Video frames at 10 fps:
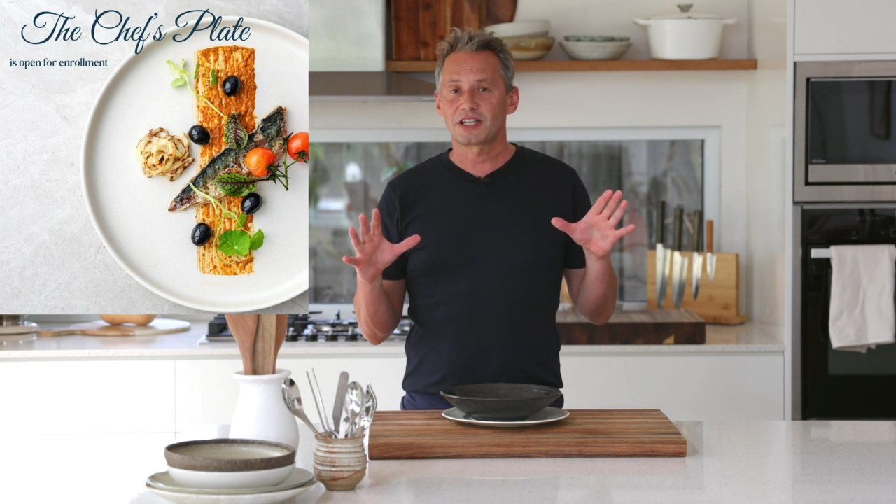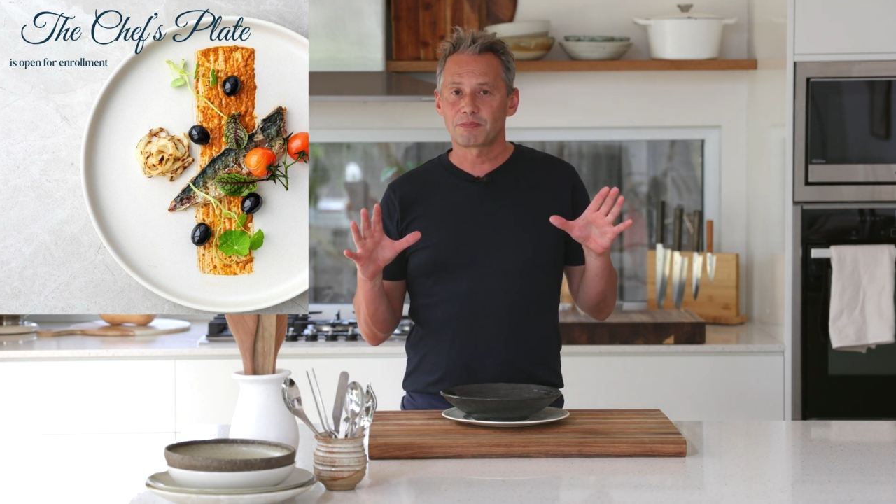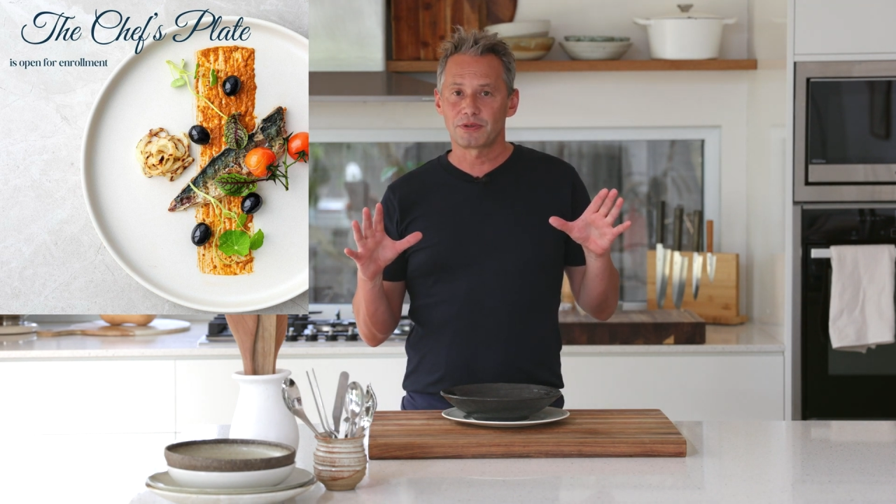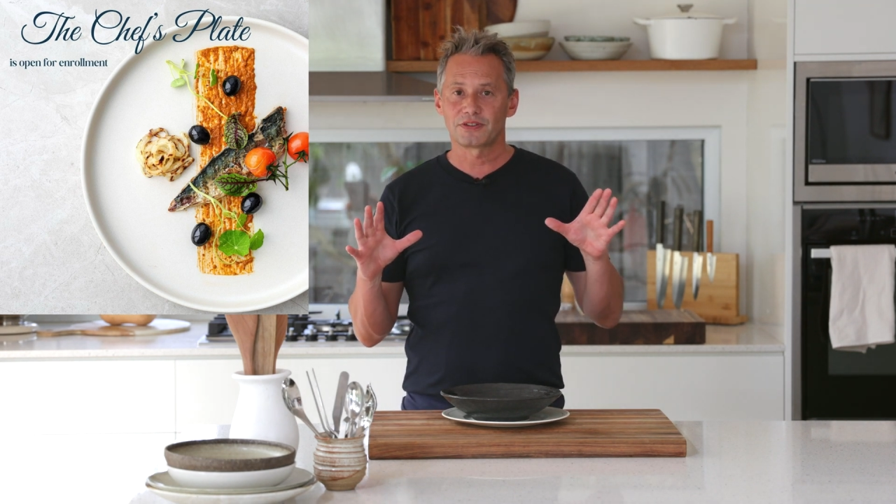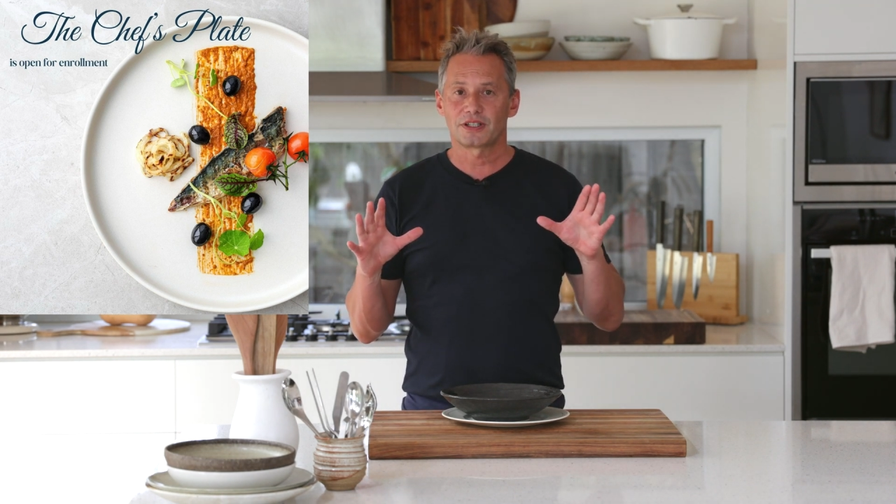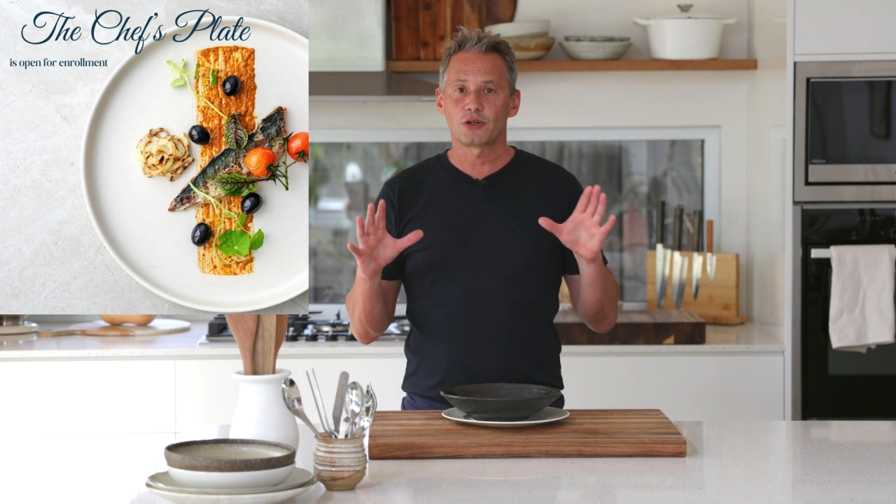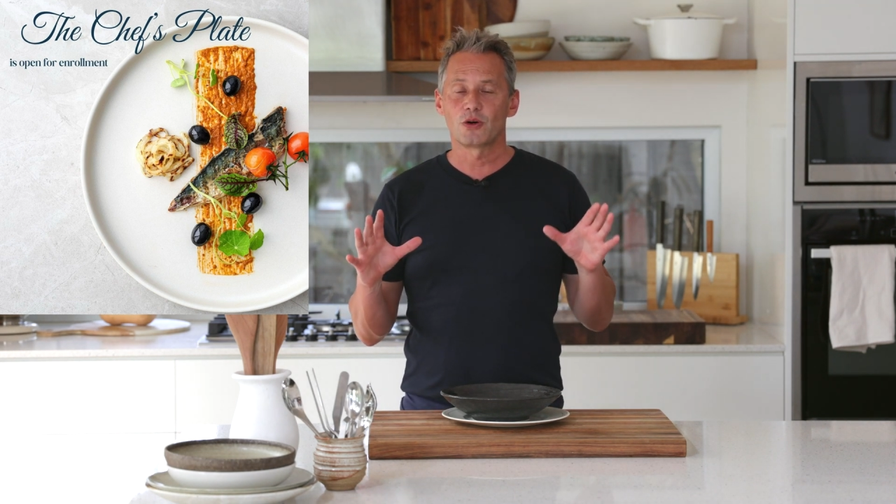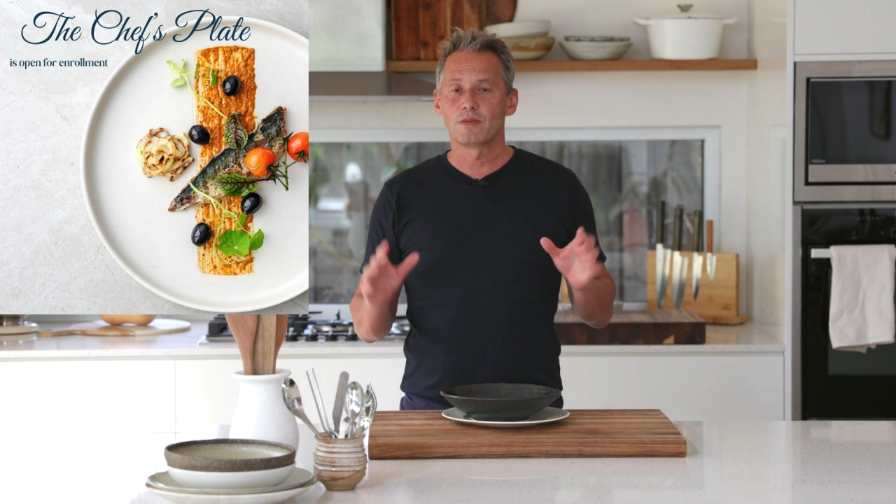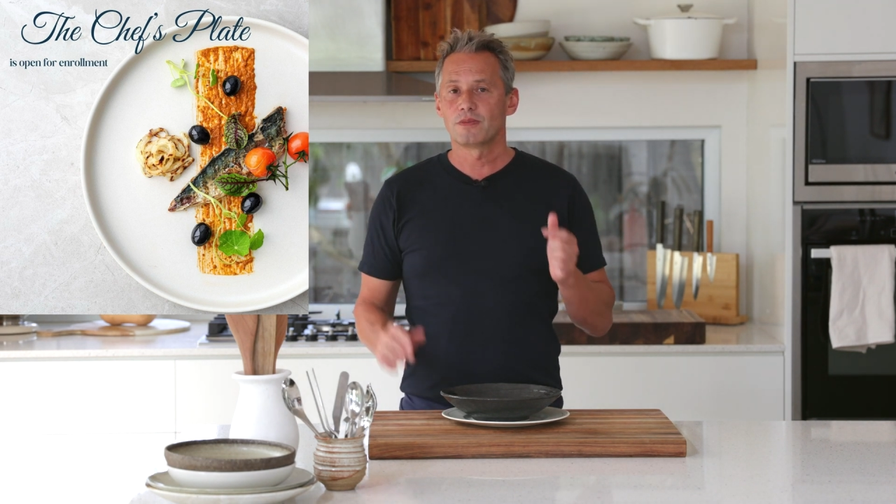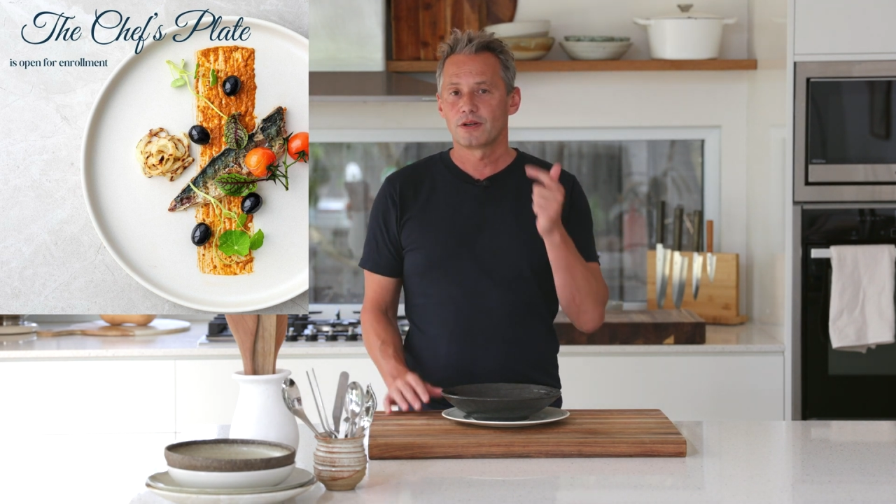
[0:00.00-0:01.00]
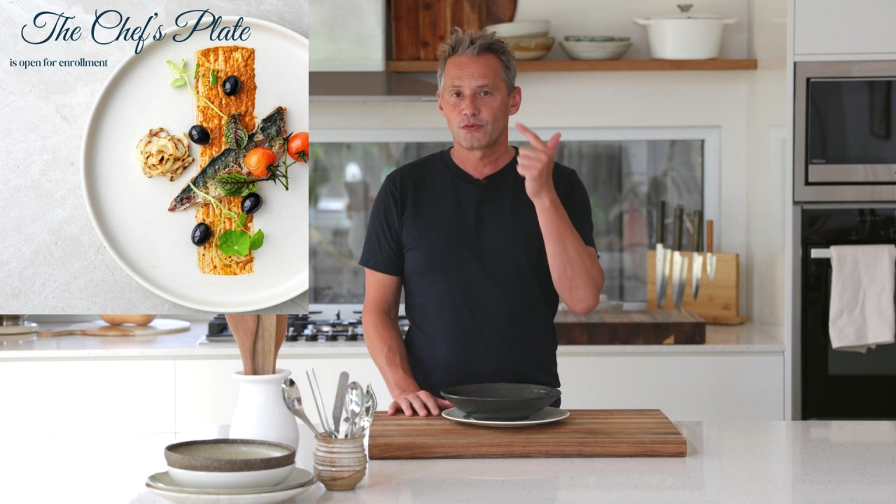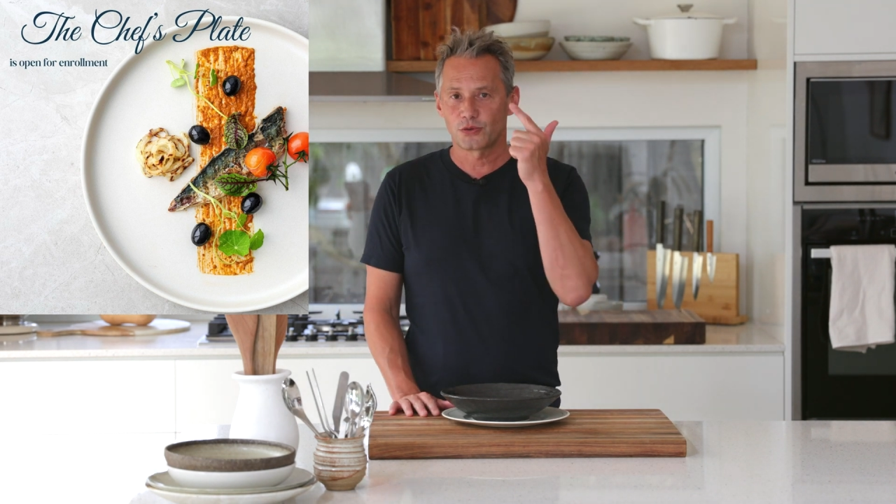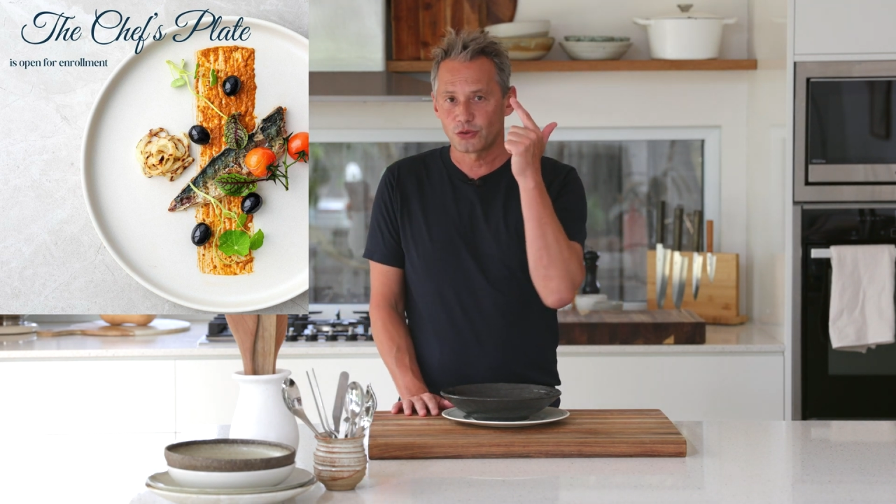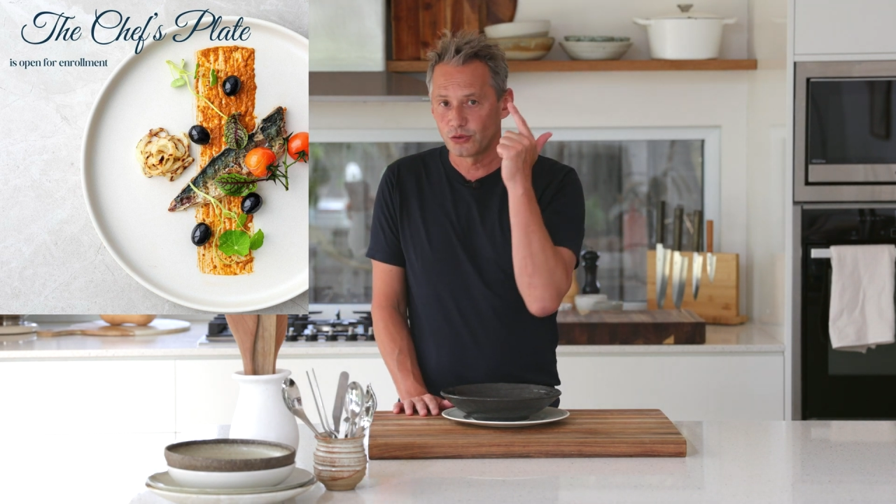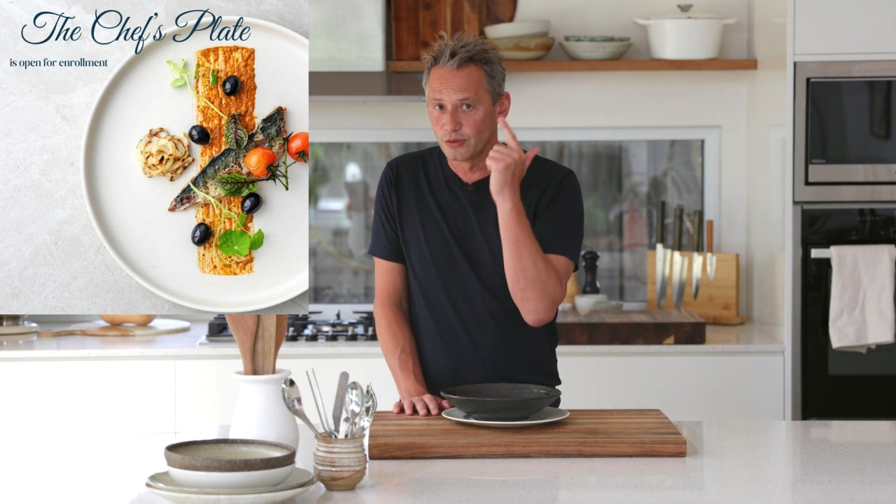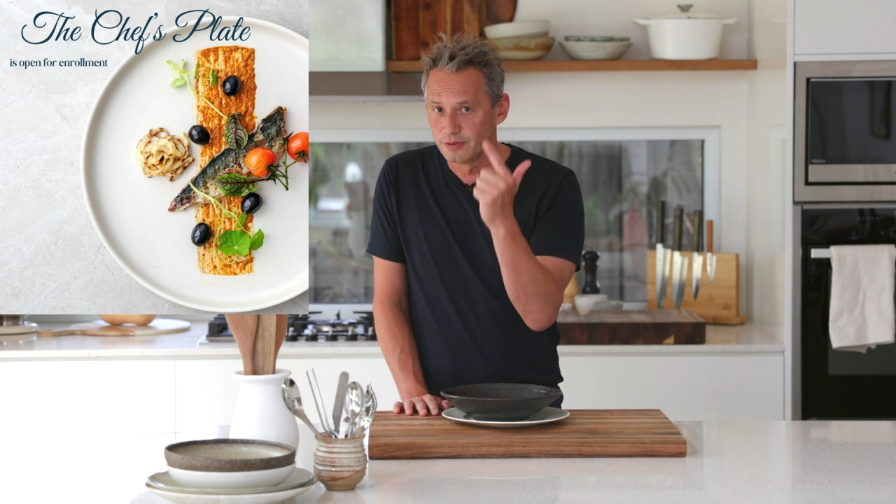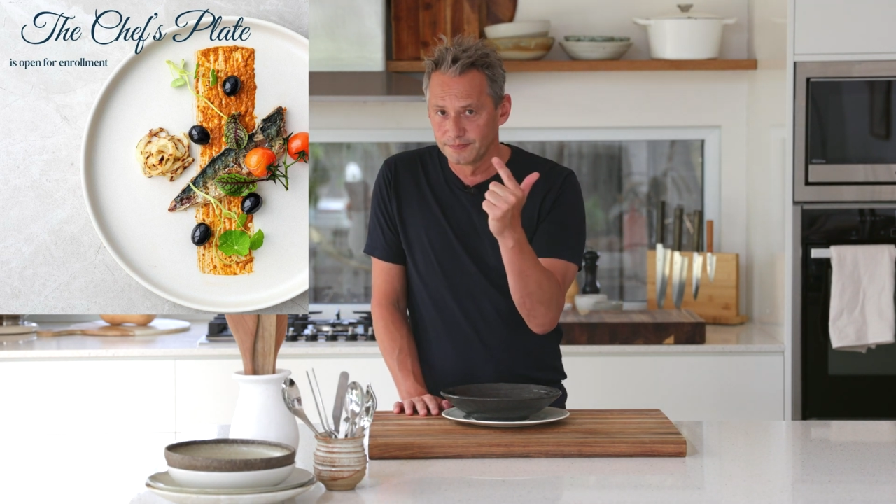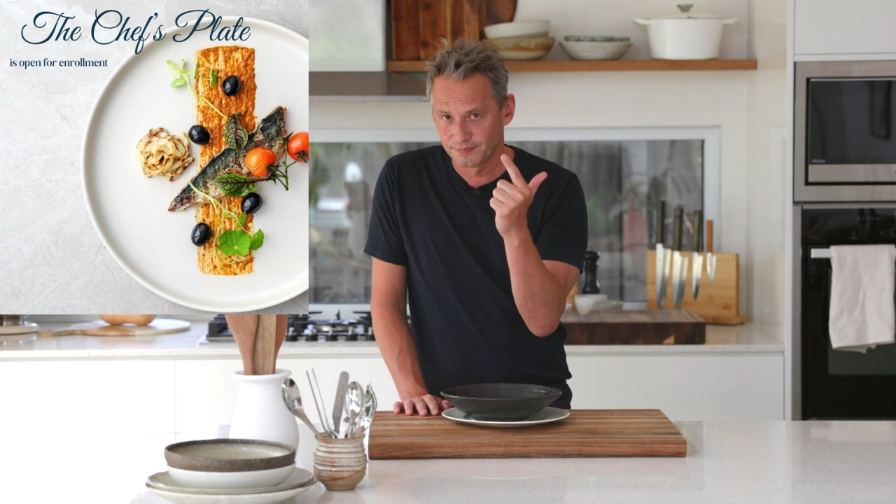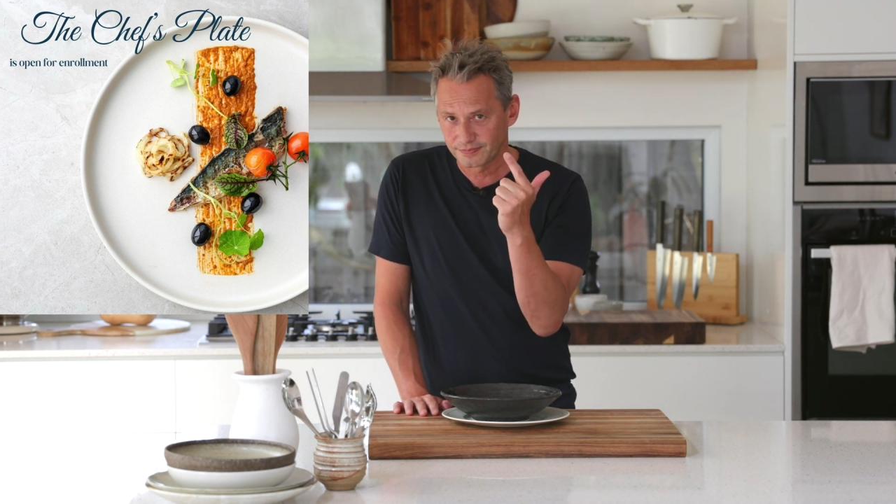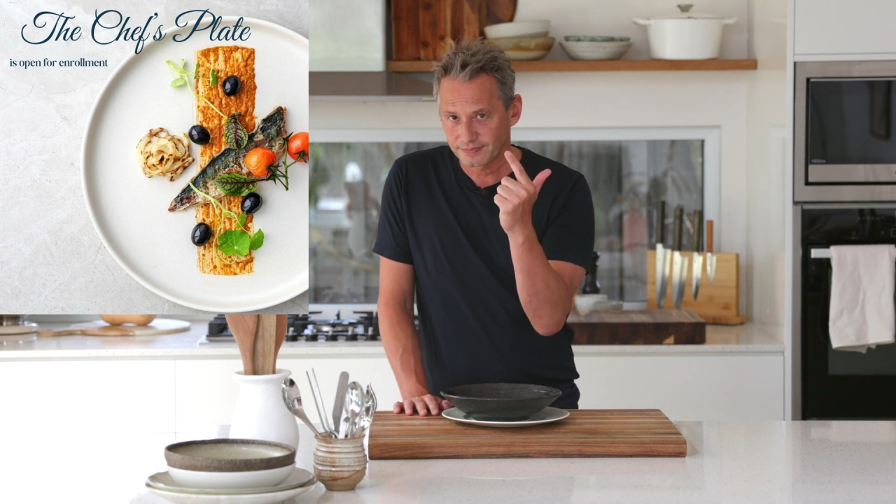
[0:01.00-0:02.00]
experience at home for two,